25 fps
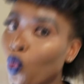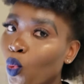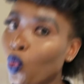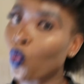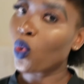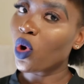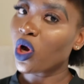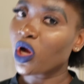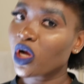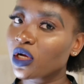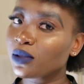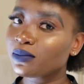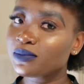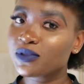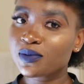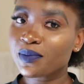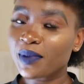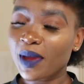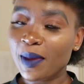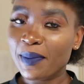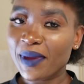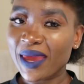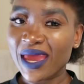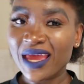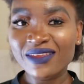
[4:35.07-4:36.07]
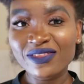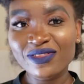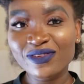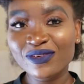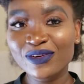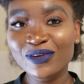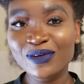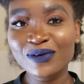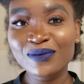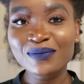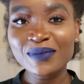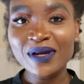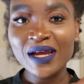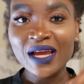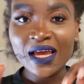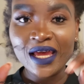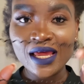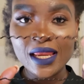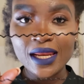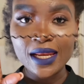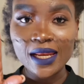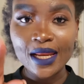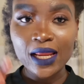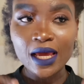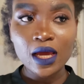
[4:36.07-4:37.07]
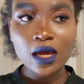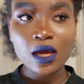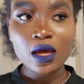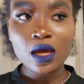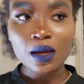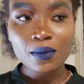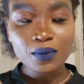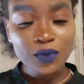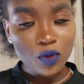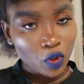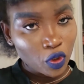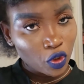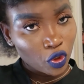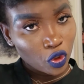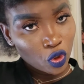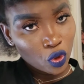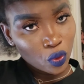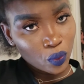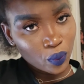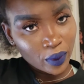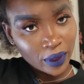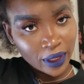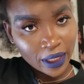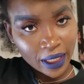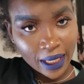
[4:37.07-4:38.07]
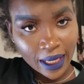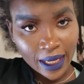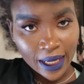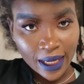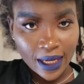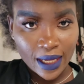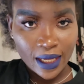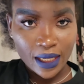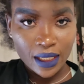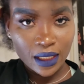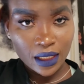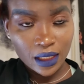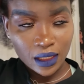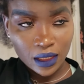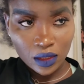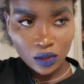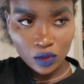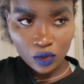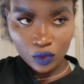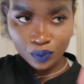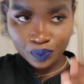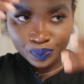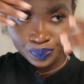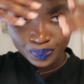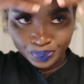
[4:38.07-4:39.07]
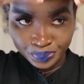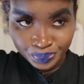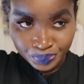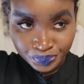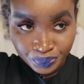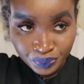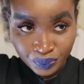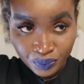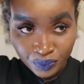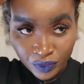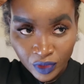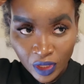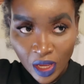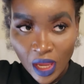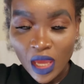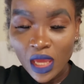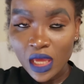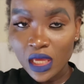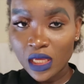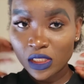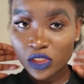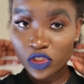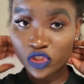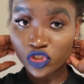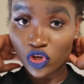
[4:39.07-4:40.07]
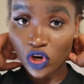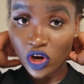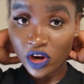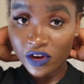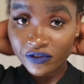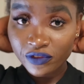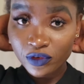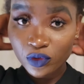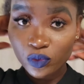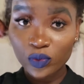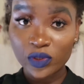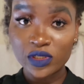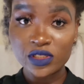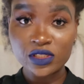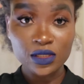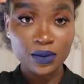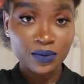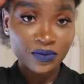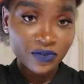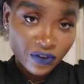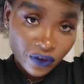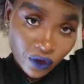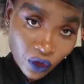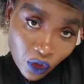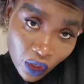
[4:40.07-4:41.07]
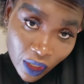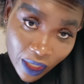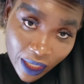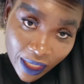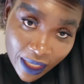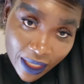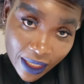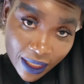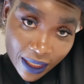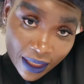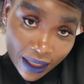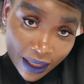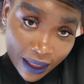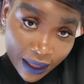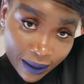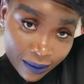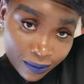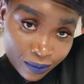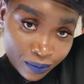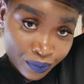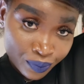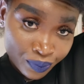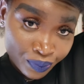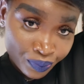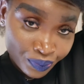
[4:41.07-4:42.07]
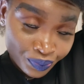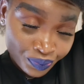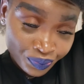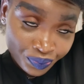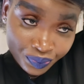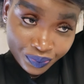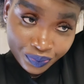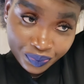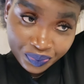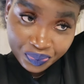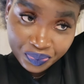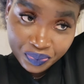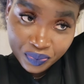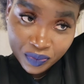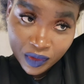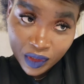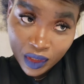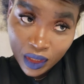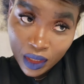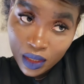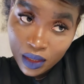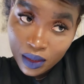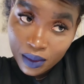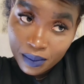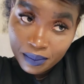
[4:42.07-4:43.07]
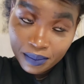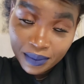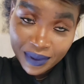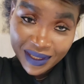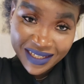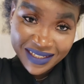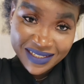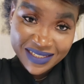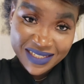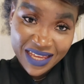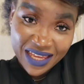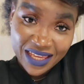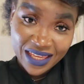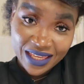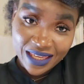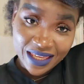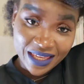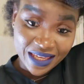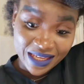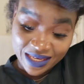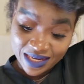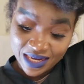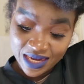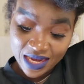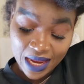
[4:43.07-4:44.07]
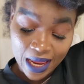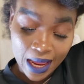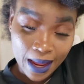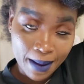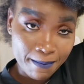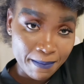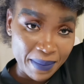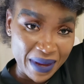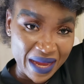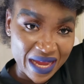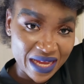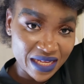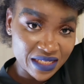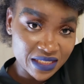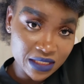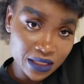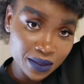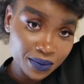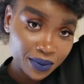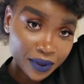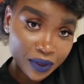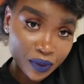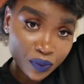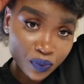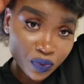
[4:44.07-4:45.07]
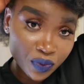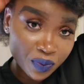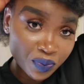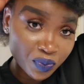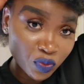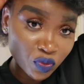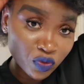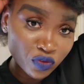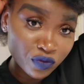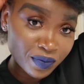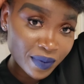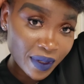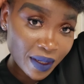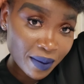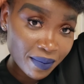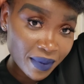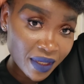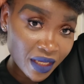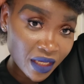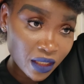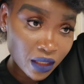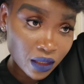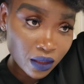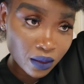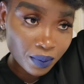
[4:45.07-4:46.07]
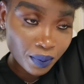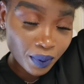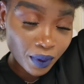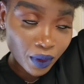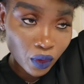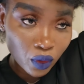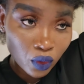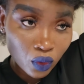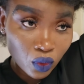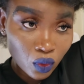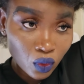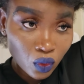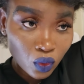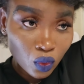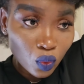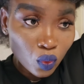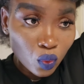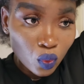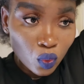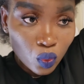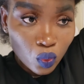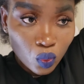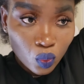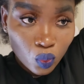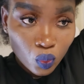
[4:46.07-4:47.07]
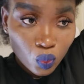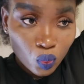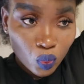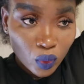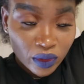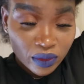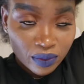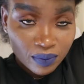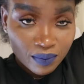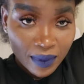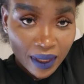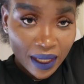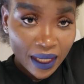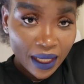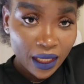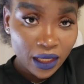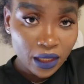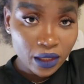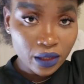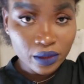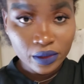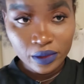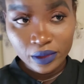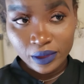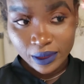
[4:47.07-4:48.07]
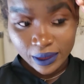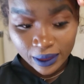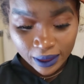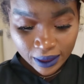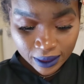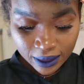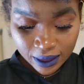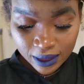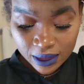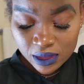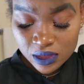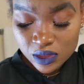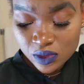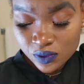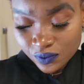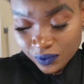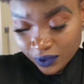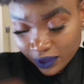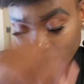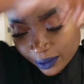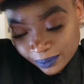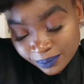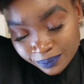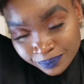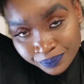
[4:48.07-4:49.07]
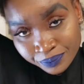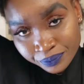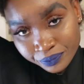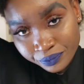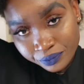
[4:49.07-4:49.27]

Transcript: Welcome to my bathroom. Now I'm gonna go ahead and serve you with some forehead, because I cannot possibly remove my makeup with my hair like this, right?